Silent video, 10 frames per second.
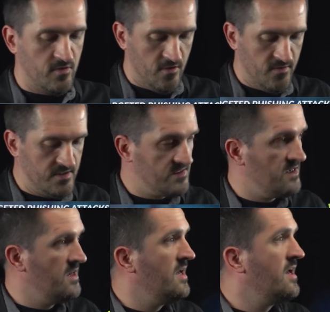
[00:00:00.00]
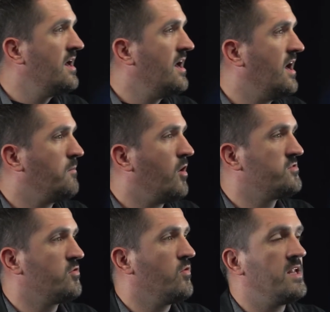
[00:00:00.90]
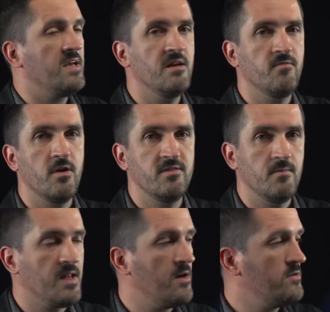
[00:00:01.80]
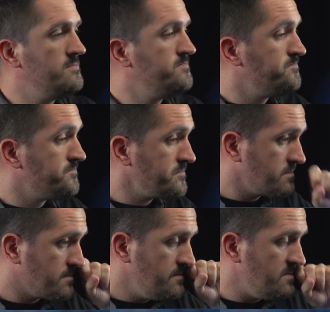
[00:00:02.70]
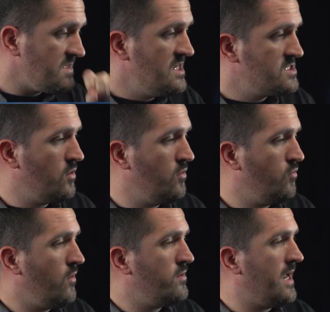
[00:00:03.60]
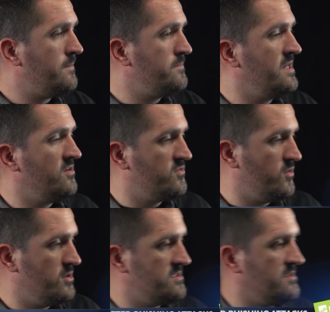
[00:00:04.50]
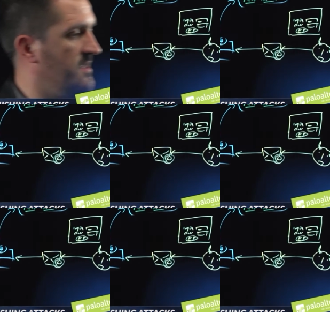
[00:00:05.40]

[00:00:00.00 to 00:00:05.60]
service, also running in that very same cloud. So what would happen here is first,